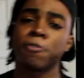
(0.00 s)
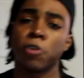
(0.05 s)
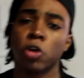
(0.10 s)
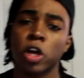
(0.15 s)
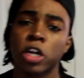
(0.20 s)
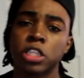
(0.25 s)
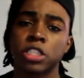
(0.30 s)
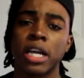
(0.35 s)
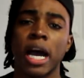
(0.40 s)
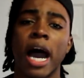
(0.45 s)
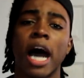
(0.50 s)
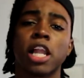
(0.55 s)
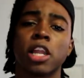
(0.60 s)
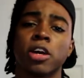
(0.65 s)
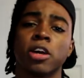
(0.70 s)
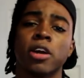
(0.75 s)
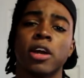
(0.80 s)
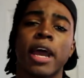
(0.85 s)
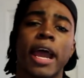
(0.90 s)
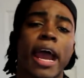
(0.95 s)
for a
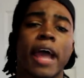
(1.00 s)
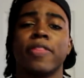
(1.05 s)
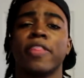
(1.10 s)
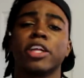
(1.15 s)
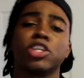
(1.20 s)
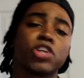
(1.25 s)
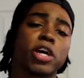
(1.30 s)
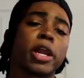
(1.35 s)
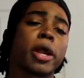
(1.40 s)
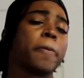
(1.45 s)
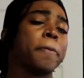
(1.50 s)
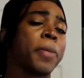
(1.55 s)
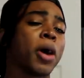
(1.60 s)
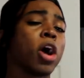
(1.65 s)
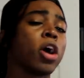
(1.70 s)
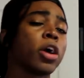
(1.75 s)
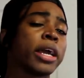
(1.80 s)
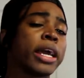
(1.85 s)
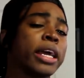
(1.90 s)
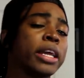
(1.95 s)
dollar and then try to
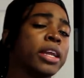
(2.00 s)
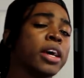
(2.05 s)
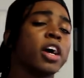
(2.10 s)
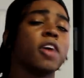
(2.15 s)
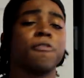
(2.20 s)
bargain